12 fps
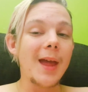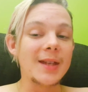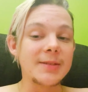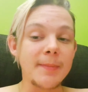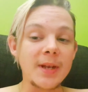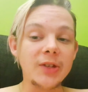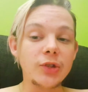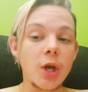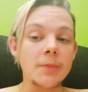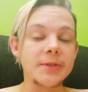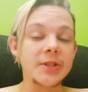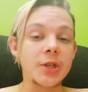as many
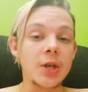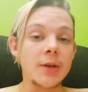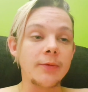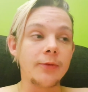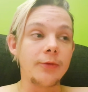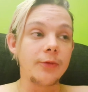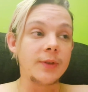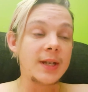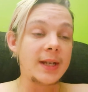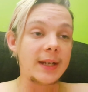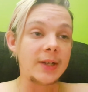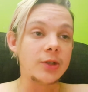times as I've
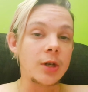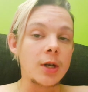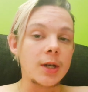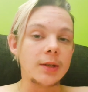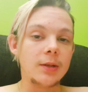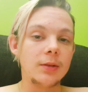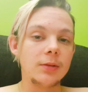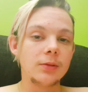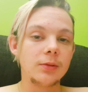nearly died,